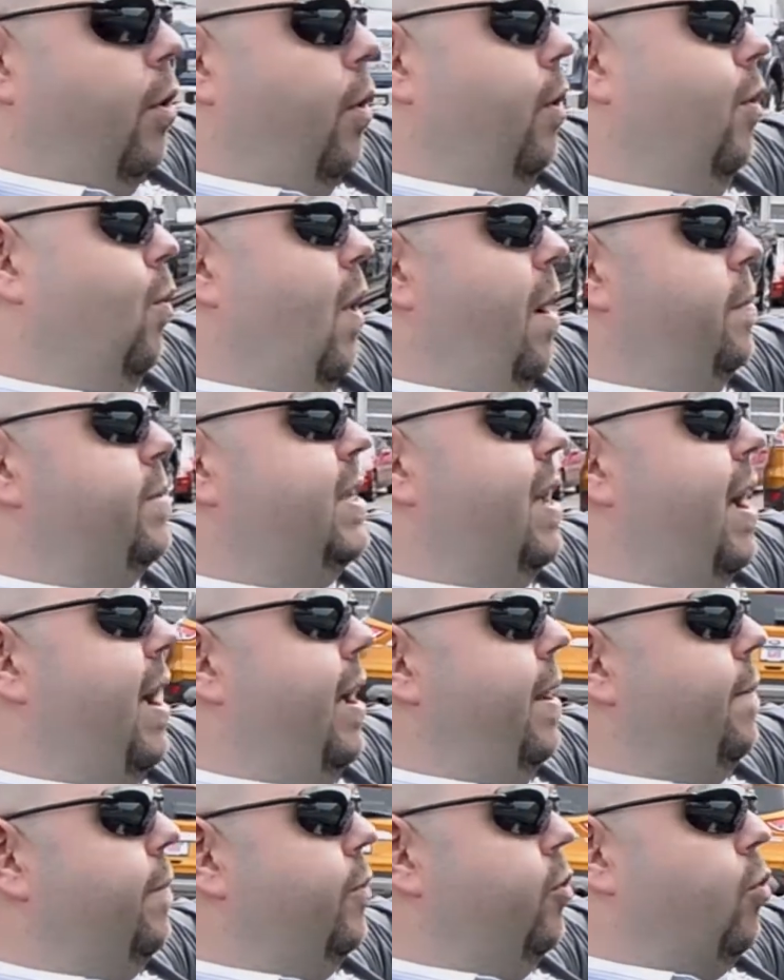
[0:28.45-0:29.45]
go to the
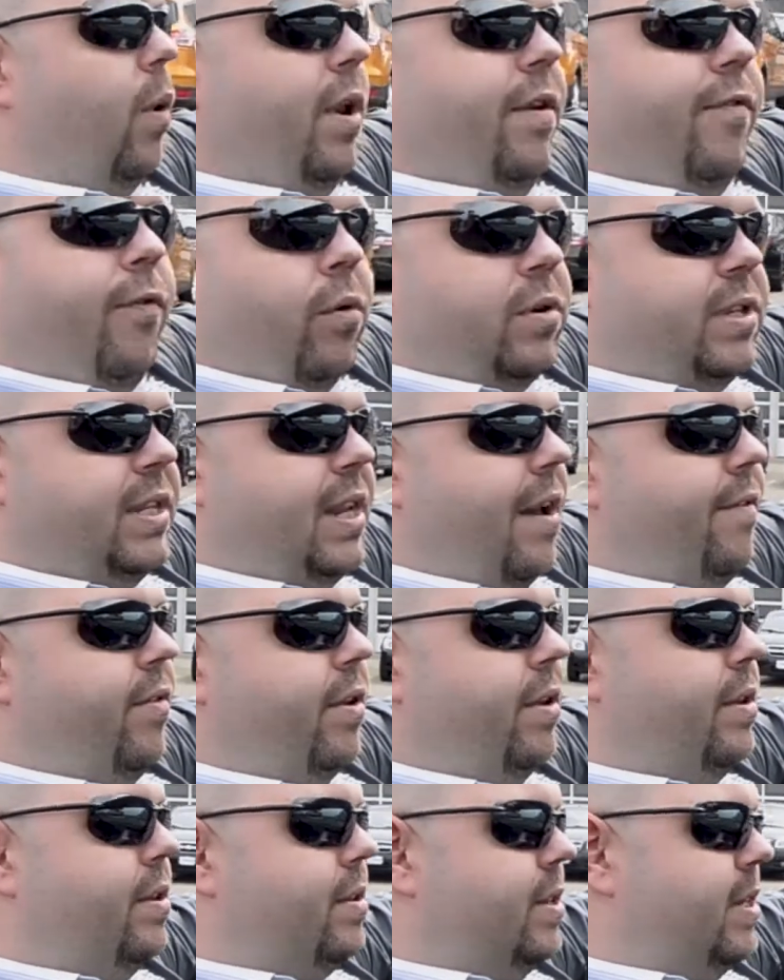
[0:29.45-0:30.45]
website
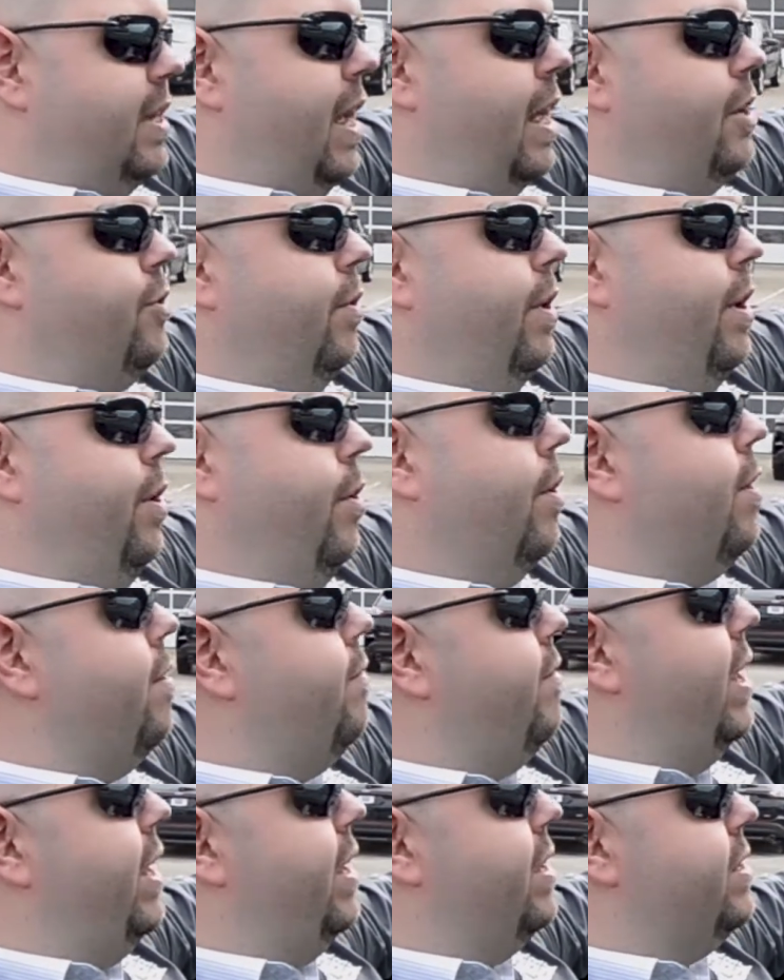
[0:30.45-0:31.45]
24-7, schedule it at your
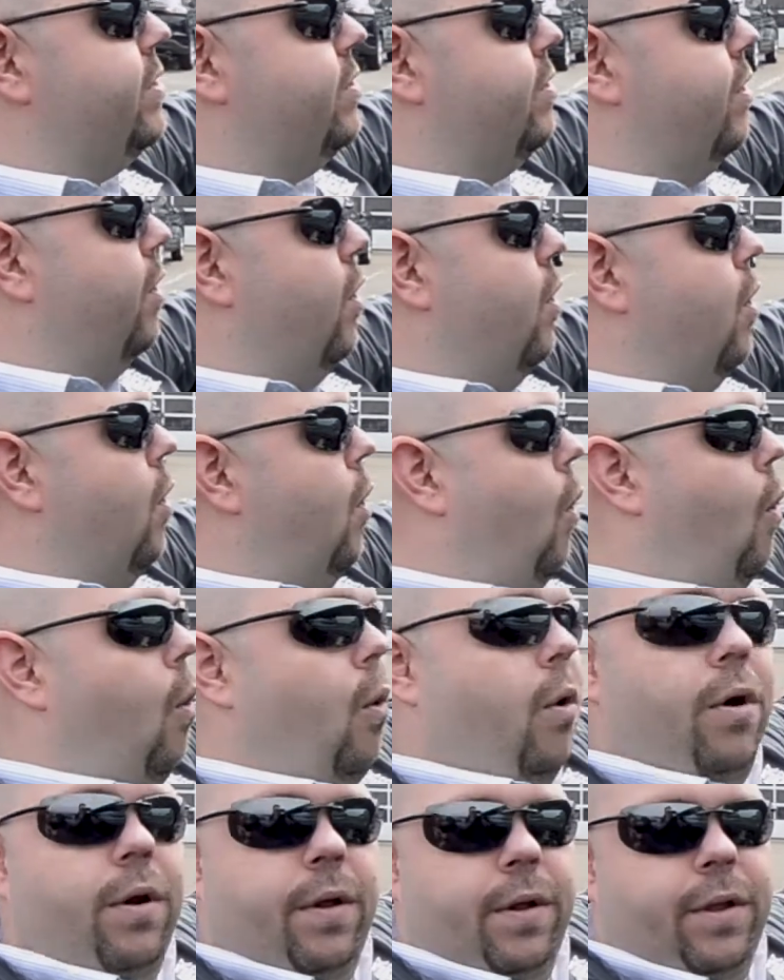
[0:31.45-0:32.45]
convenience.
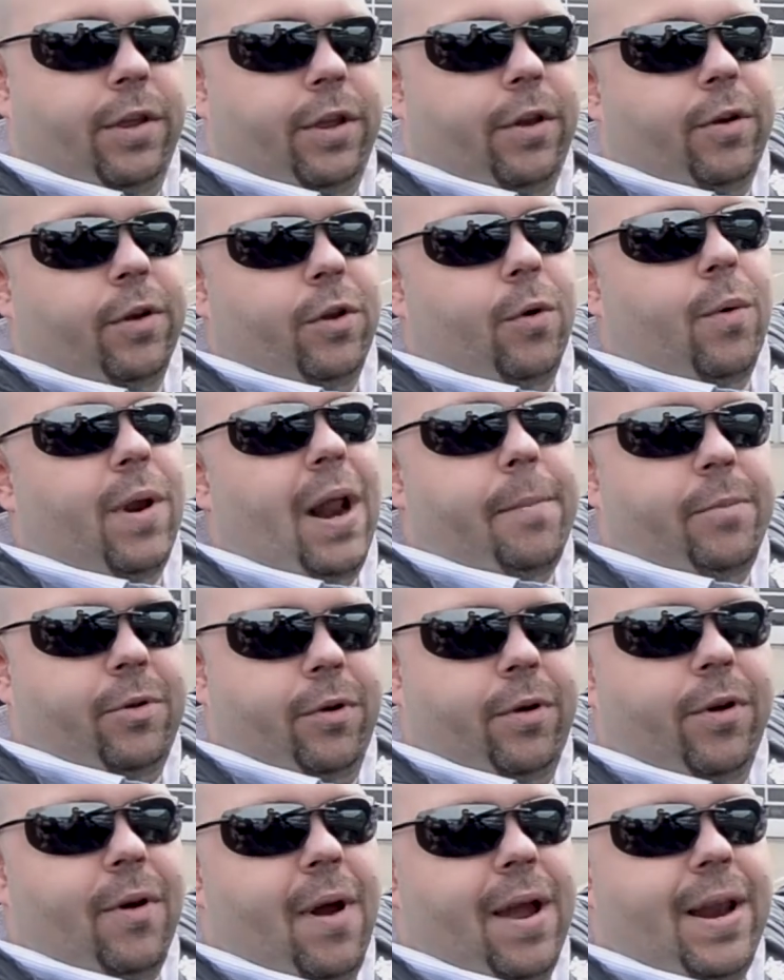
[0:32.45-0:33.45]
Or you can do what
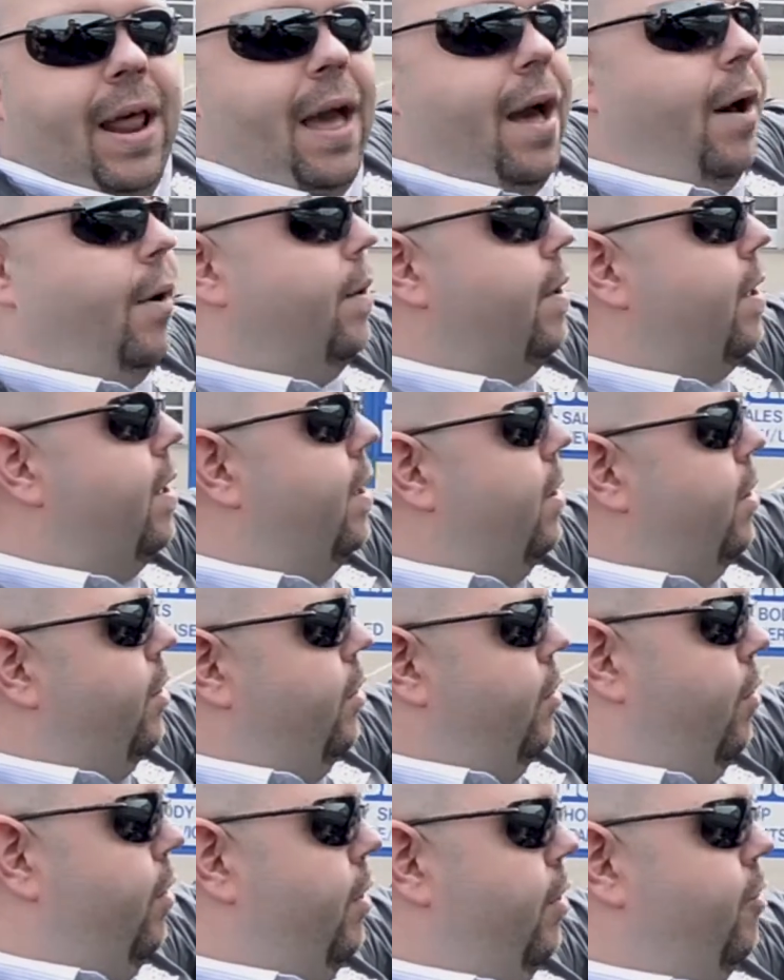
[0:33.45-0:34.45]
I'm doing right now.
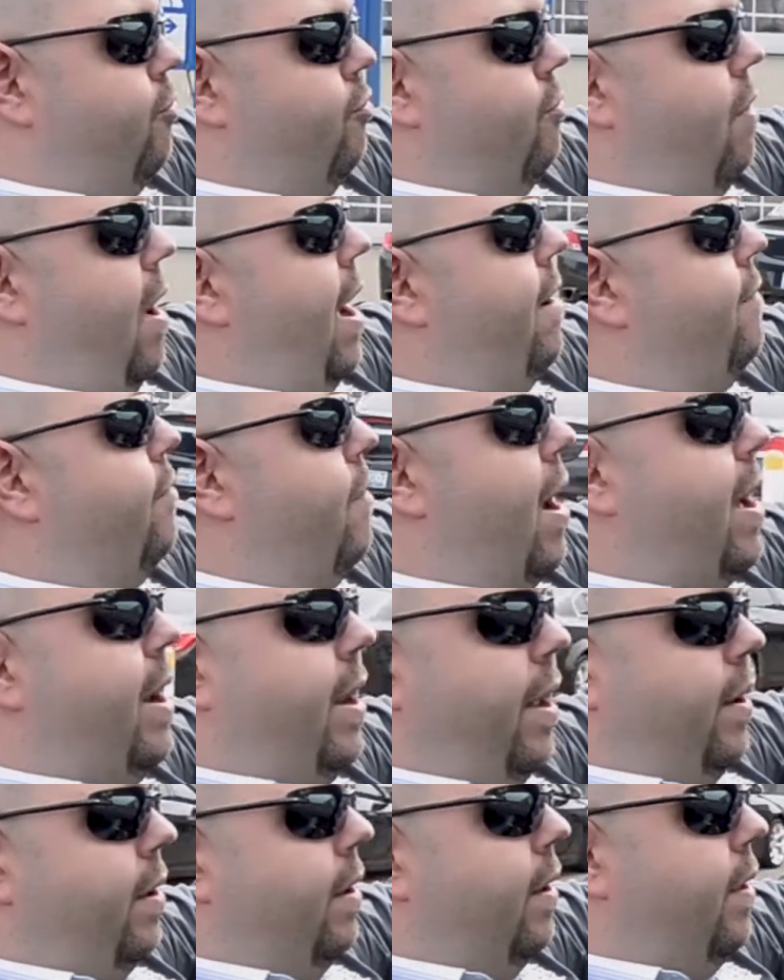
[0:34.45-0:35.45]
You're gonna drive
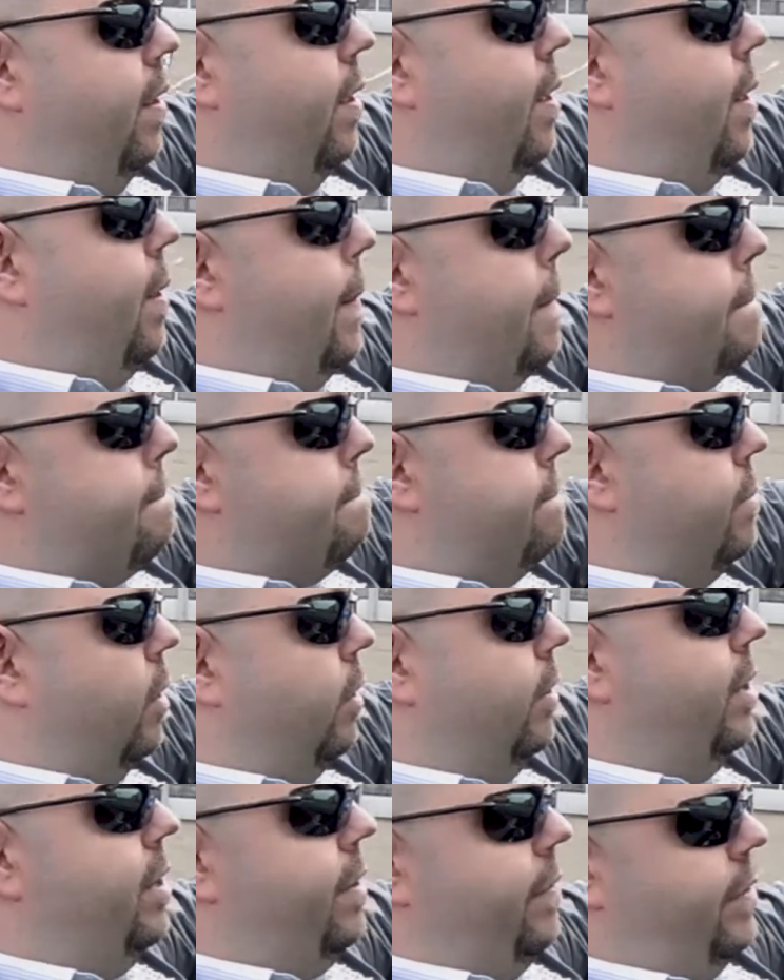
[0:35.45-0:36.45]
right in,
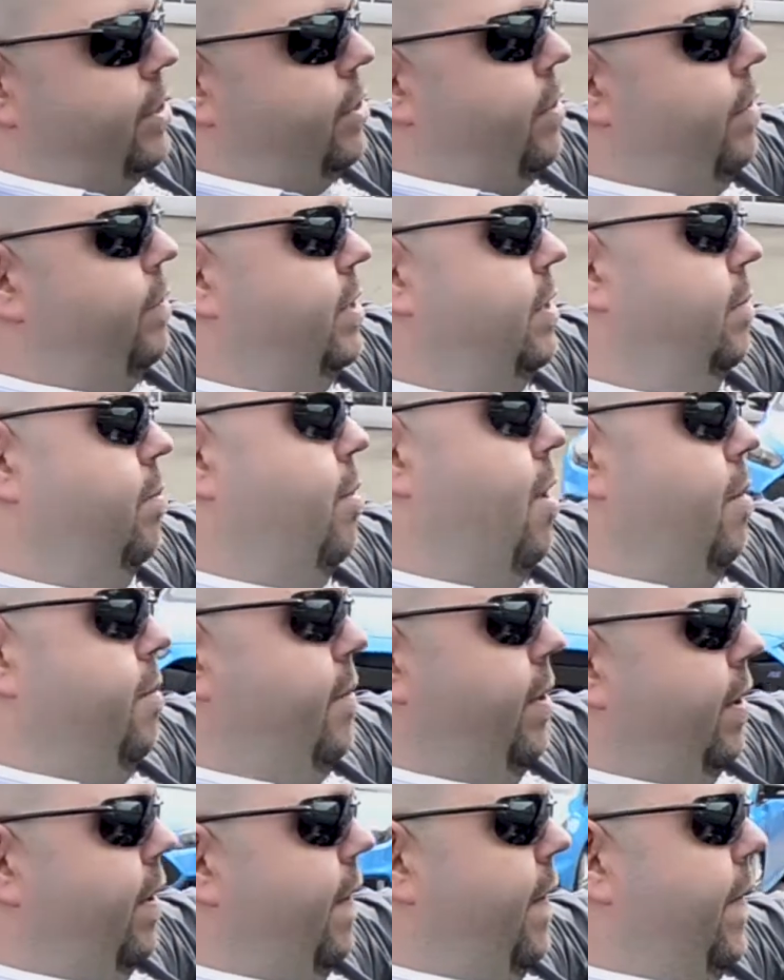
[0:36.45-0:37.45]
pull into the service
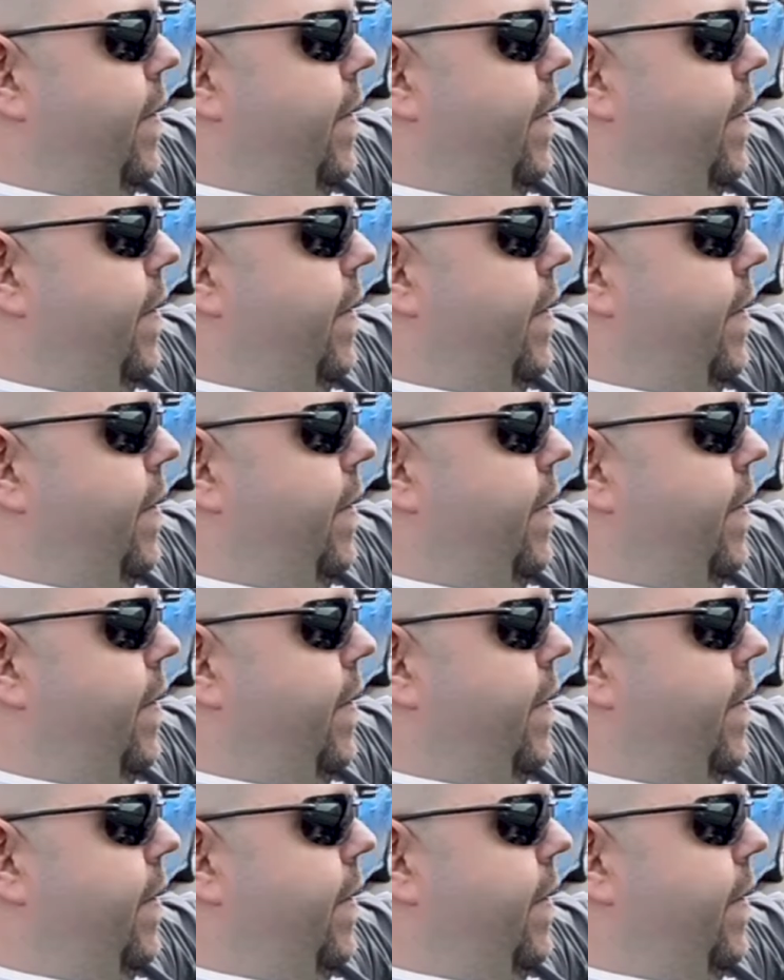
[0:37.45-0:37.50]
department,